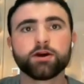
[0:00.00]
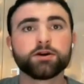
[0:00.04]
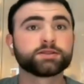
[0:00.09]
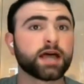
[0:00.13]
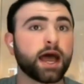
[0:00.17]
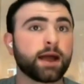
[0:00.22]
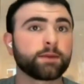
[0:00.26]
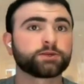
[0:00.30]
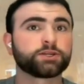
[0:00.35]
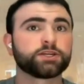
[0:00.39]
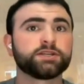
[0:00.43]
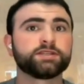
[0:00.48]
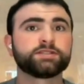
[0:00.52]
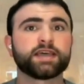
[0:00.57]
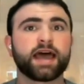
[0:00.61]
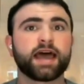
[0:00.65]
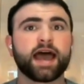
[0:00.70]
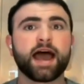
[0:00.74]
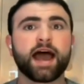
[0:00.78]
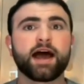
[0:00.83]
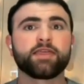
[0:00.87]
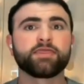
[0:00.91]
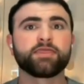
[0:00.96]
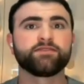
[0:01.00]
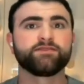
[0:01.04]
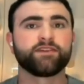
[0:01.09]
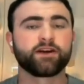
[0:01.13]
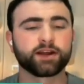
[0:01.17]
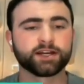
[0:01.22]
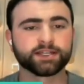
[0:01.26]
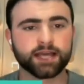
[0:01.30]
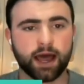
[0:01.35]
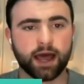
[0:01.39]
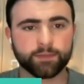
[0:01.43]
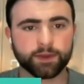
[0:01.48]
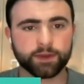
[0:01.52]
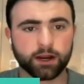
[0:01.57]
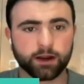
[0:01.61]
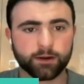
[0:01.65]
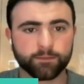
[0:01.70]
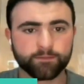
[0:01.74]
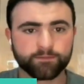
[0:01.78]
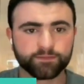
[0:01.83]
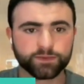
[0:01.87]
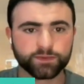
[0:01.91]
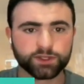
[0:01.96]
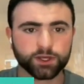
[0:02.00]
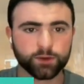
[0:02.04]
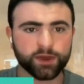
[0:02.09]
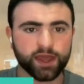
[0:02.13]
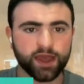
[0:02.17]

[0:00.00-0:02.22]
those options at the very top here.